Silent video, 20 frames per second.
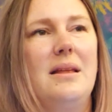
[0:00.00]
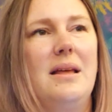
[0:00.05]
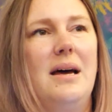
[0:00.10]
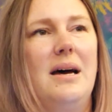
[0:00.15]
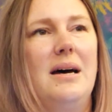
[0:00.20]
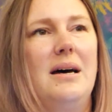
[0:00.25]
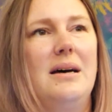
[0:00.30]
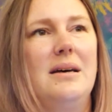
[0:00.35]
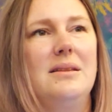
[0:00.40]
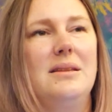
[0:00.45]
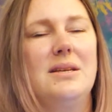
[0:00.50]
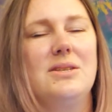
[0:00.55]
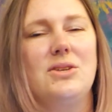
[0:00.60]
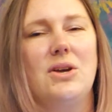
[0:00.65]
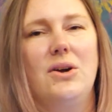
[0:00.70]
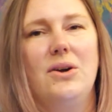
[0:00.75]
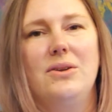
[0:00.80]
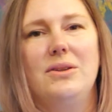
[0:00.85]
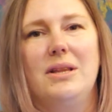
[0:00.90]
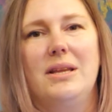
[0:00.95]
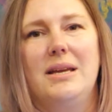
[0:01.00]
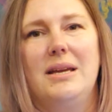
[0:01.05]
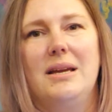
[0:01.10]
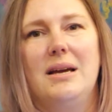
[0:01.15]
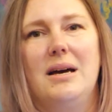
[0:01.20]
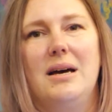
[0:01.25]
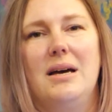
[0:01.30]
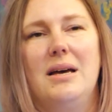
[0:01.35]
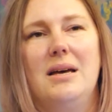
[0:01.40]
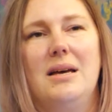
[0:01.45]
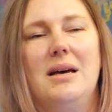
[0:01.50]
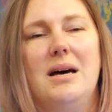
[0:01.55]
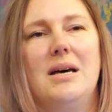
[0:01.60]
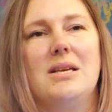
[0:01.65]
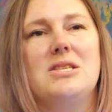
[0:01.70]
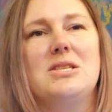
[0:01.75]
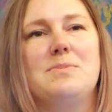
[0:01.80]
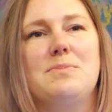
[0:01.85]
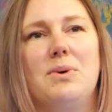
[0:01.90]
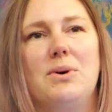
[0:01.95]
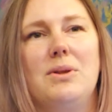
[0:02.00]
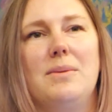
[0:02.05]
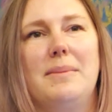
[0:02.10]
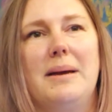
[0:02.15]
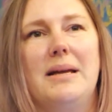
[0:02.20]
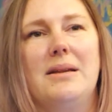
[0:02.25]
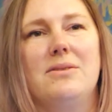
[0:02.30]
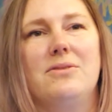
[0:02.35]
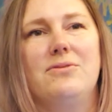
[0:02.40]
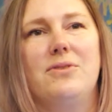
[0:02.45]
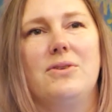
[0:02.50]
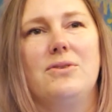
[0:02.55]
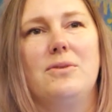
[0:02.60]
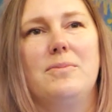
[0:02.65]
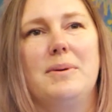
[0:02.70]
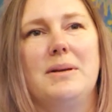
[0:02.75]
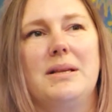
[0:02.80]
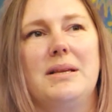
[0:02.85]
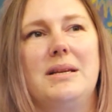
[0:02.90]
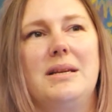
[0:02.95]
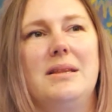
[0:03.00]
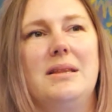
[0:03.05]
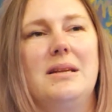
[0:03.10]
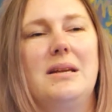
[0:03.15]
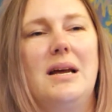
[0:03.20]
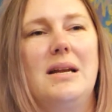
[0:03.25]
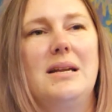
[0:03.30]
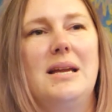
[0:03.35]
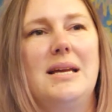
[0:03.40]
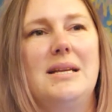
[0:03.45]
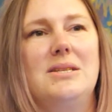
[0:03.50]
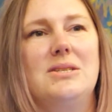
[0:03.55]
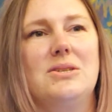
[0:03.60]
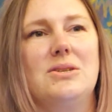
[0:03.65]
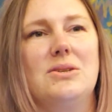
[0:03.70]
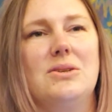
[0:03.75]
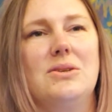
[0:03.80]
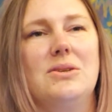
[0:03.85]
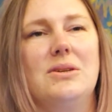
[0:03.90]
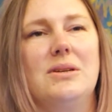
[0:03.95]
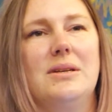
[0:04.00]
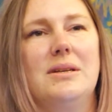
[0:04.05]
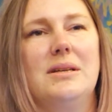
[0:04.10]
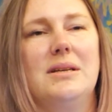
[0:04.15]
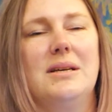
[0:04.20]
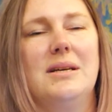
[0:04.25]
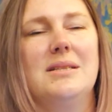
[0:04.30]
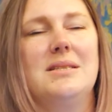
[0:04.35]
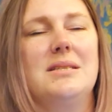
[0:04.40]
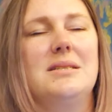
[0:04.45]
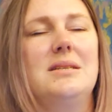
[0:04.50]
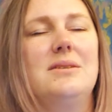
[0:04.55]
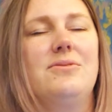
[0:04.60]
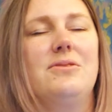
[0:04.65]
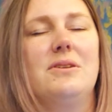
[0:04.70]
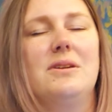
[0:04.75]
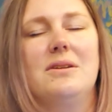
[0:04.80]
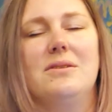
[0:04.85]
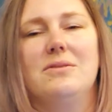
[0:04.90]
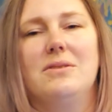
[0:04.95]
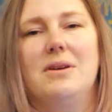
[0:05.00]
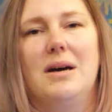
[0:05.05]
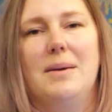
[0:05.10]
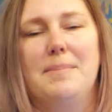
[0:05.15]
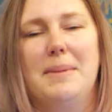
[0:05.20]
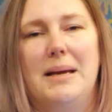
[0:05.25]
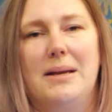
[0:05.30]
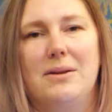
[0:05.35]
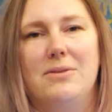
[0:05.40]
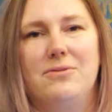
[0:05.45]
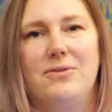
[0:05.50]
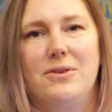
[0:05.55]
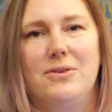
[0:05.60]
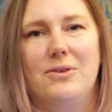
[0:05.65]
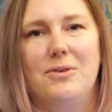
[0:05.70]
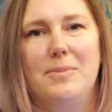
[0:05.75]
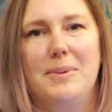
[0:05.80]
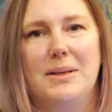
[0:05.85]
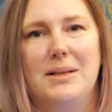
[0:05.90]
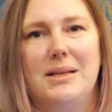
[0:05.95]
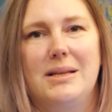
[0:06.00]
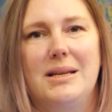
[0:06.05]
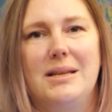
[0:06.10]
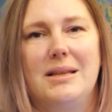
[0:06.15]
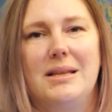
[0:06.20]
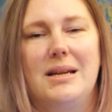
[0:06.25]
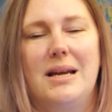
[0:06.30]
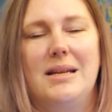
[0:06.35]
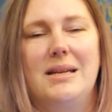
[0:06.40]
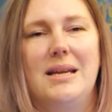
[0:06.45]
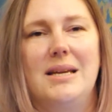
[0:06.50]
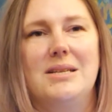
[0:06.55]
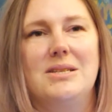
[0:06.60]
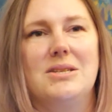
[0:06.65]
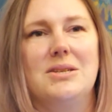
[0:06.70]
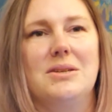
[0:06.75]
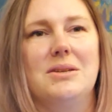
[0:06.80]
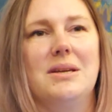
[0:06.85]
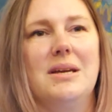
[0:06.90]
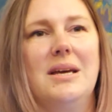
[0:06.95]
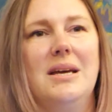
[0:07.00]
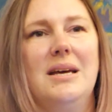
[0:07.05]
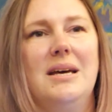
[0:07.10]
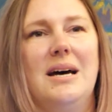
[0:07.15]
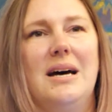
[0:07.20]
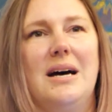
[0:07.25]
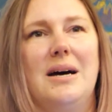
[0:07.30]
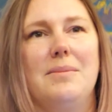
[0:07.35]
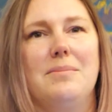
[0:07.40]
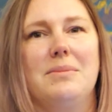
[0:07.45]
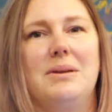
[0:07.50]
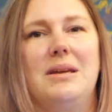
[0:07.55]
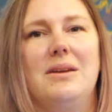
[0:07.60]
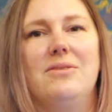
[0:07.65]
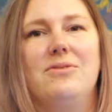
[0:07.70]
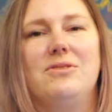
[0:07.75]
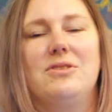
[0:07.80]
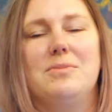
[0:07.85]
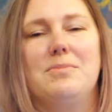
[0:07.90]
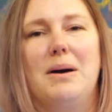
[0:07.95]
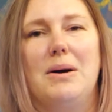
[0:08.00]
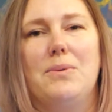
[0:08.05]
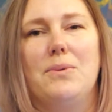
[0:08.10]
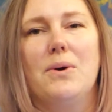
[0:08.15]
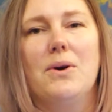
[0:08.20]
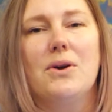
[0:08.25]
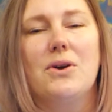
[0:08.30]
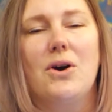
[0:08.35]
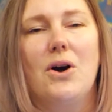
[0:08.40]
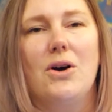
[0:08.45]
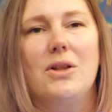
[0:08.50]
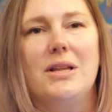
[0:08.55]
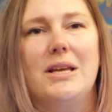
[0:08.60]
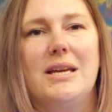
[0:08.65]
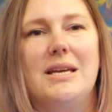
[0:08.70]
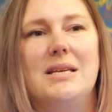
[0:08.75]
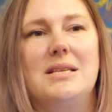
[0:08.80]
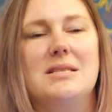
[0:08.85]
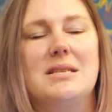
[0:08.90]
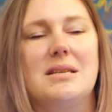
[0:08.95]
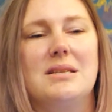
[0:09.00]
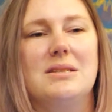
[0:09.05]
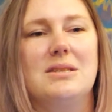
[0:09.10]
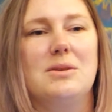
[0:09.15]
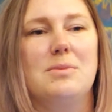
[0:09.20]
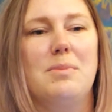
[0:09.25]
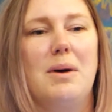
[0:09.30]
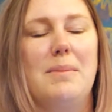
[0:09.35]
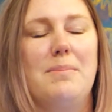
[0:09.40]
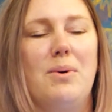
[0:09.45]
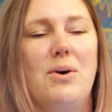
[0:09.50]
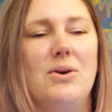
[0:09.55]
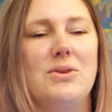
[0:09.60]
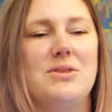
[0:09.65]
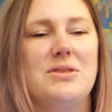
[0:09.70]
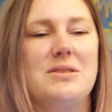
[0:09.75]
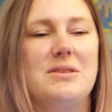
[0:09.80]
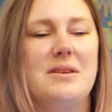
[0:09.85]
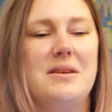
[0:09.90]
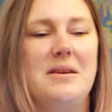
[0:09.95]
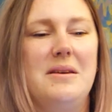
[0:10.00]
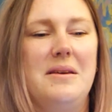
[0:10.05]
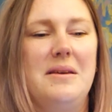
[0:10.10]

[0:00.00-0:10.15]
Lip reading: there's only a small amount of vulnerability that I need to, it's a different amount of vulnerability that I need to give to my work colleagues and to my boss